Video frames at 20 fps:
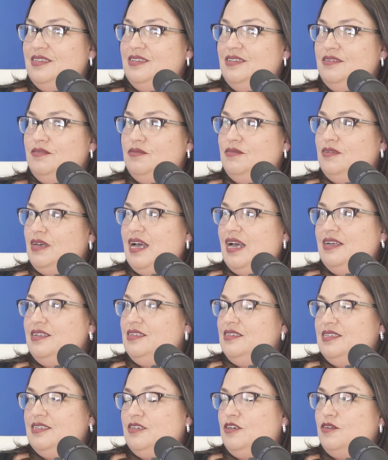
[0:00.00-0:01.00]

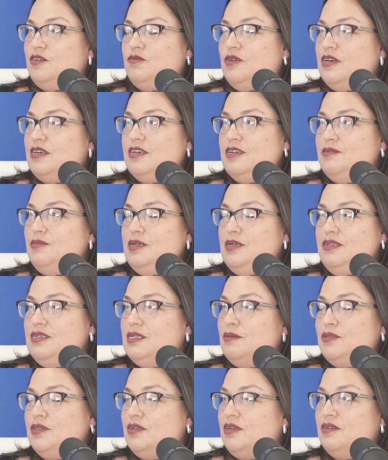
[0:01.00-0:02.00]
What could be
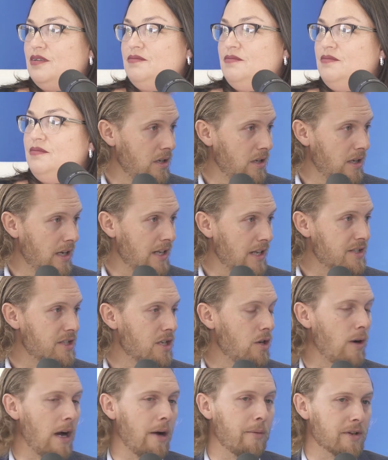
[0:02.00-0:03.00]
simpler? And
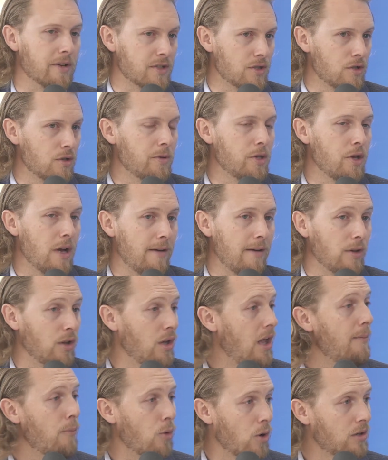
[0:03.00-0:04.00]
so I would assume that you have a
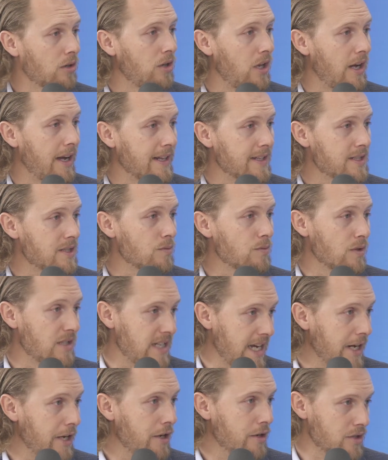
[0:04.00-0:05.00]
lot more clients
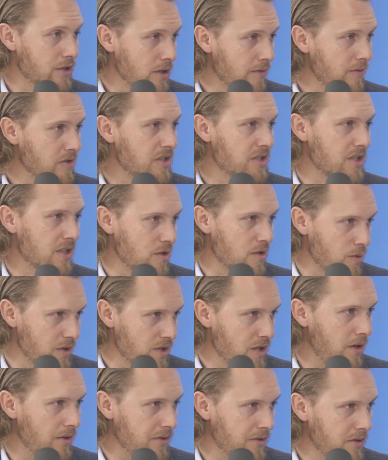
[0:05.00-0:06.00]
retaining your services as a
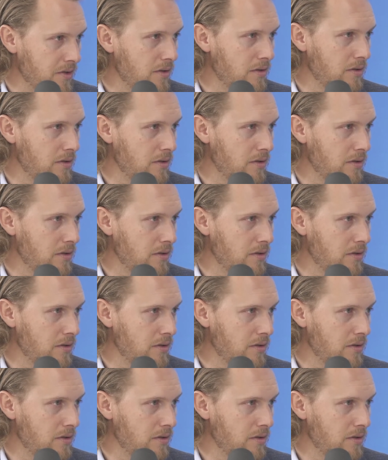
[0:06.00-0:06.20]
result.